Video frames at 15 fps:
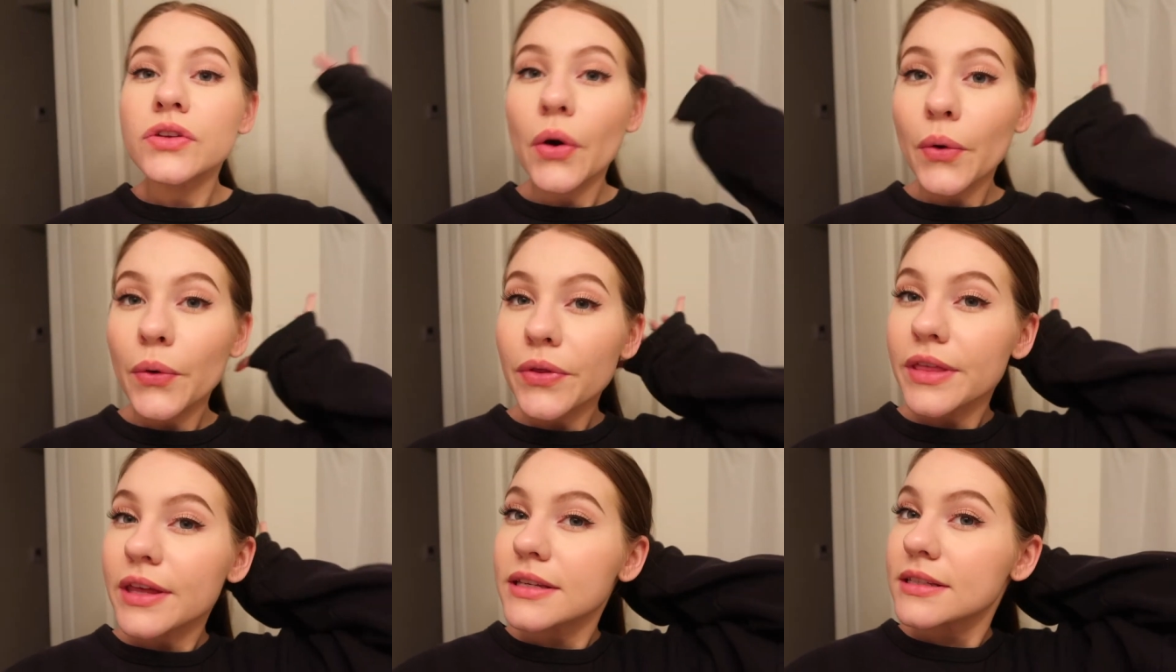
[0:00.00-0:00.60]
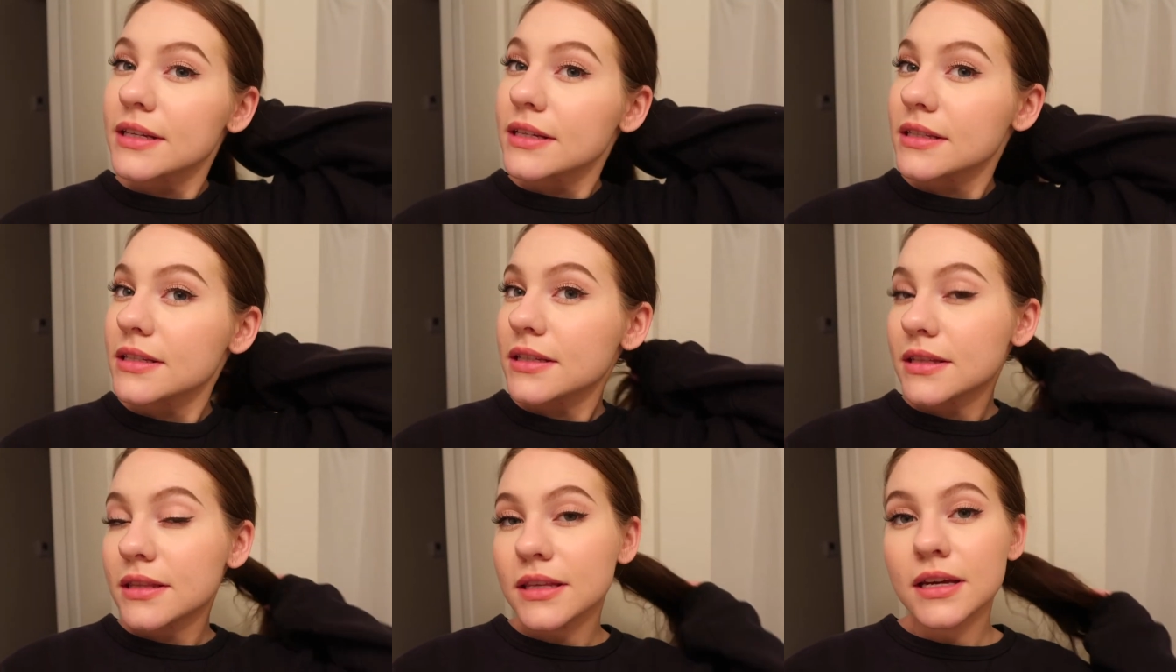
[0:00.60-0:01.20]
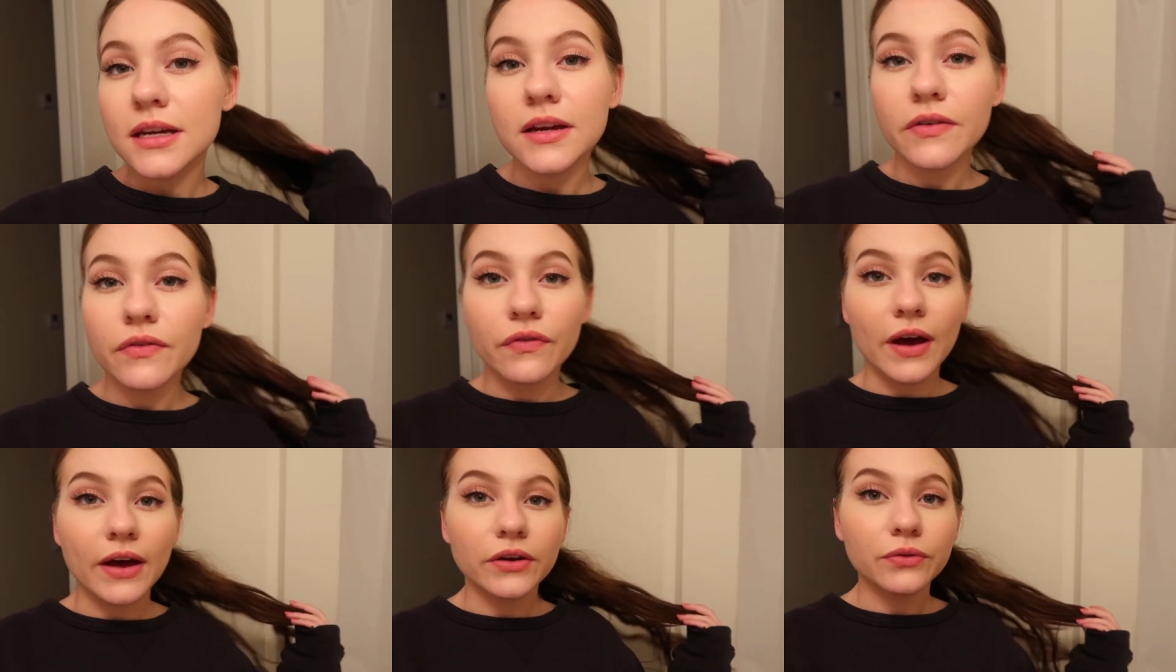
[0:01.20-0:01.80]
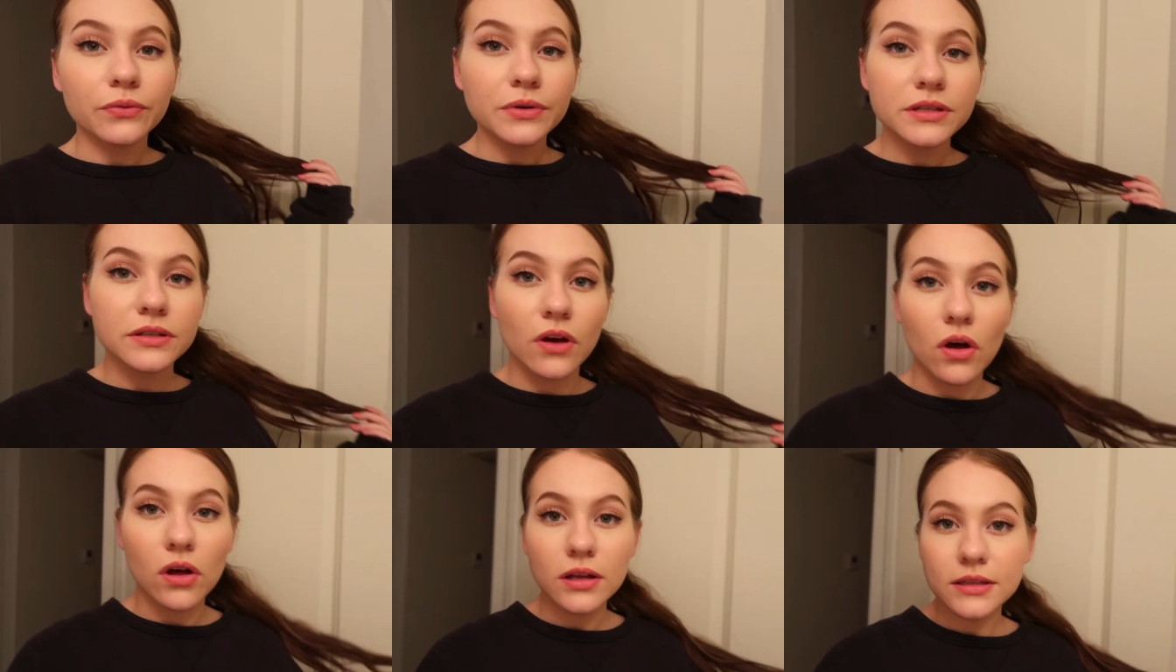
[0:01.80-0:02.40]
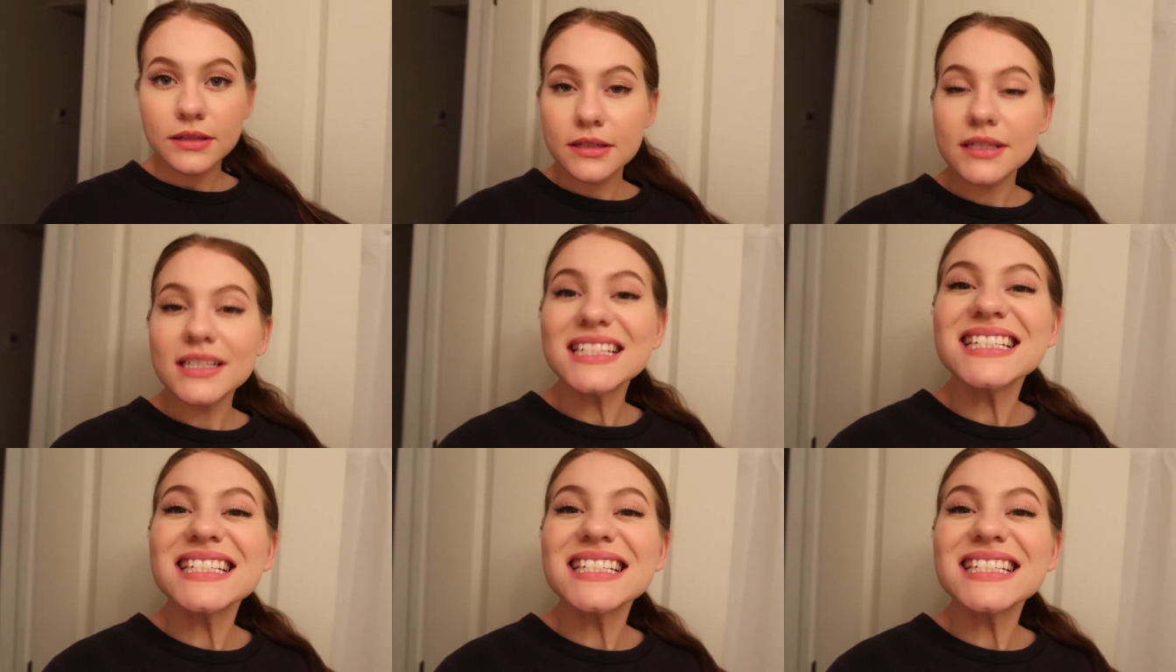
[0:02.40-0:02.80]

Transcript: So this is the final result.